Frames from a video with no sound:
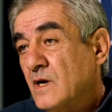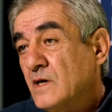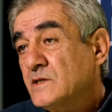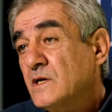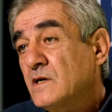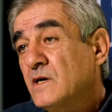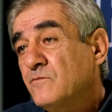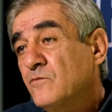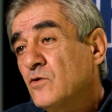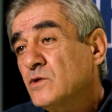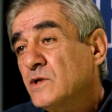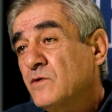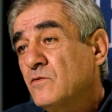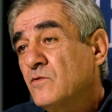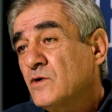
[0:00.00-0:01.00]
where the
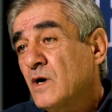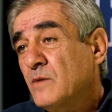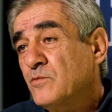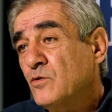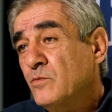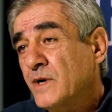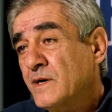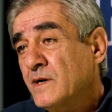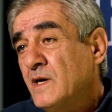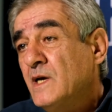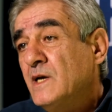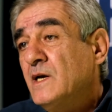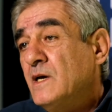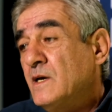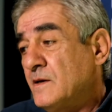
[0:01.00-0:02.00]
Islamist Turks live,
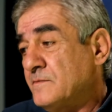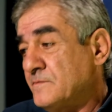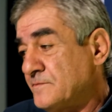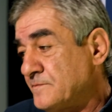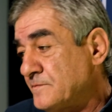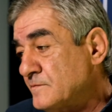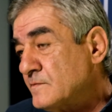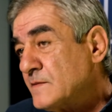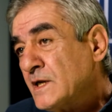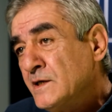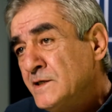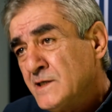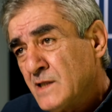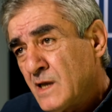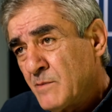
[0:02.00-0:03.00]
and they have
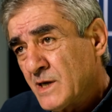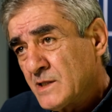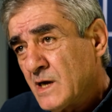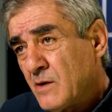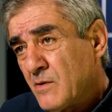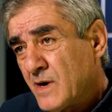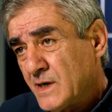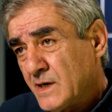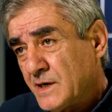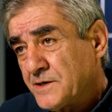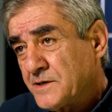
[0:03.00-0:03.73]
already called them